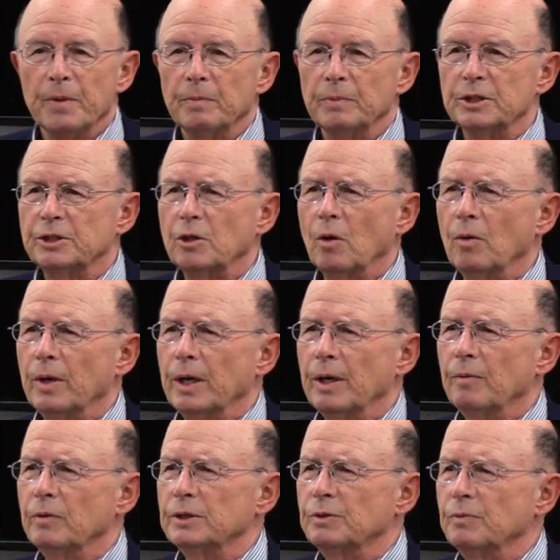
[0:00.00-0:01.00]
But so
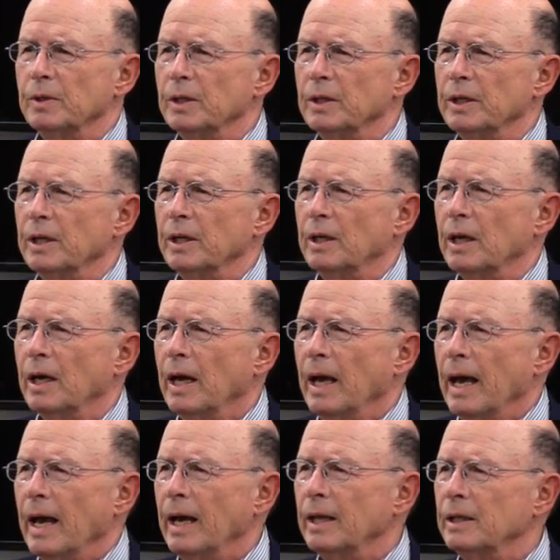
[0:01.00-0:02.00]
it was really,
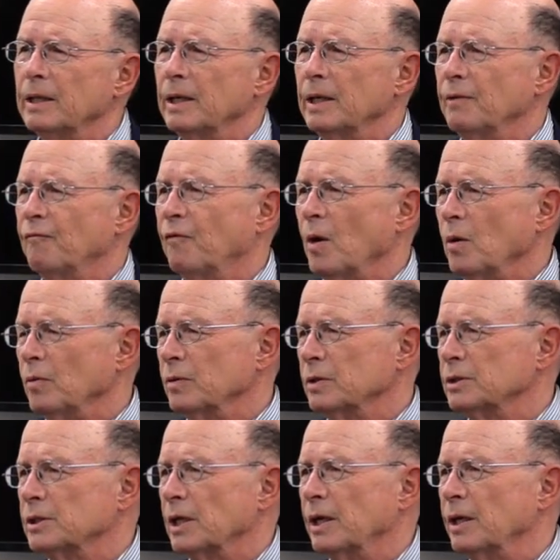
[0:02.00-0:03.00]
and the vote
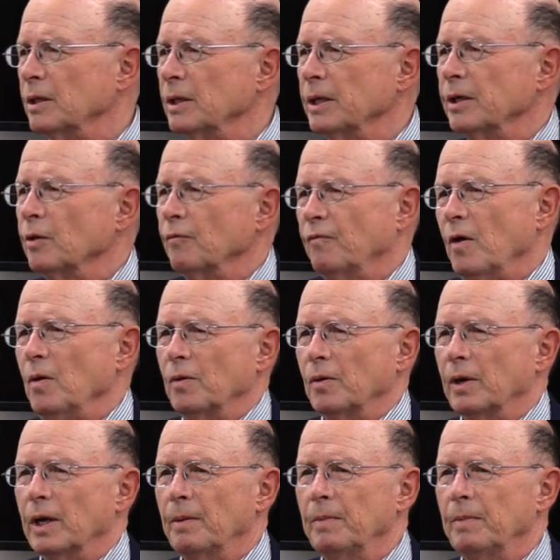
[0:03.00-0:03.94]
was an illegal vote.